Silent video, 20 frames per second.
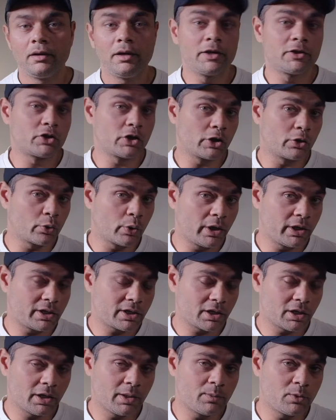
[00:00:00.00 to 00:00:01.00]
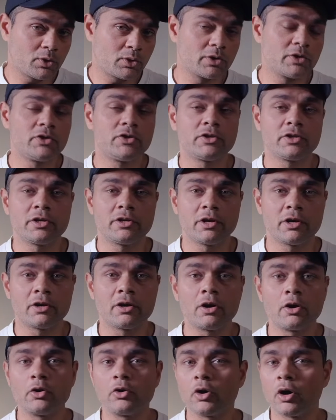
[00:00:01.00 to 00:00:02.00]
It's a great time to
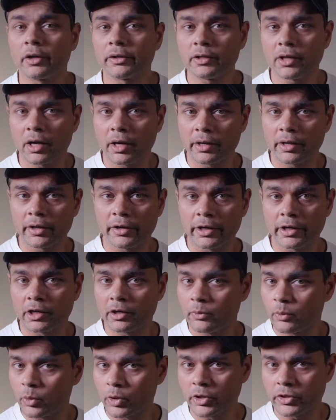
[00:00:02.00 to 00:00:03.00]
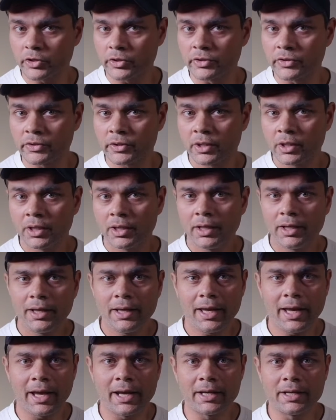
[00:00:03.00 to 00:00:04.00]
consider Roth IRA conversions
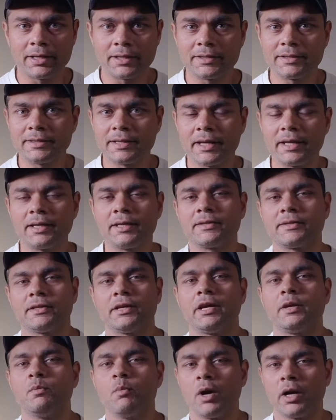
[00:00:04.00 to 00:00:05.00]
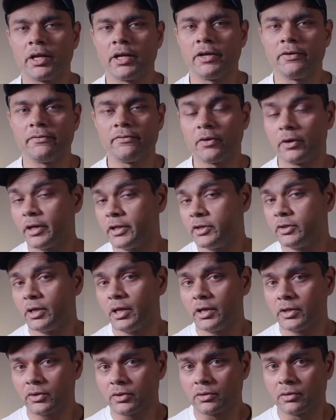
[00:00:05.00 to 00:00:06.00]
and setting aside money for
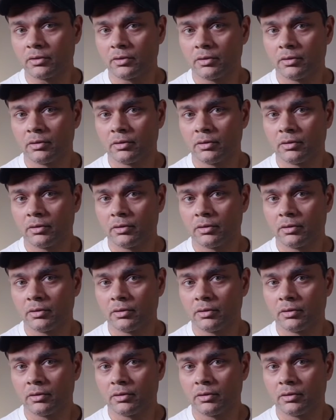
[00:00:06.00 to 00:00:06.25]
education.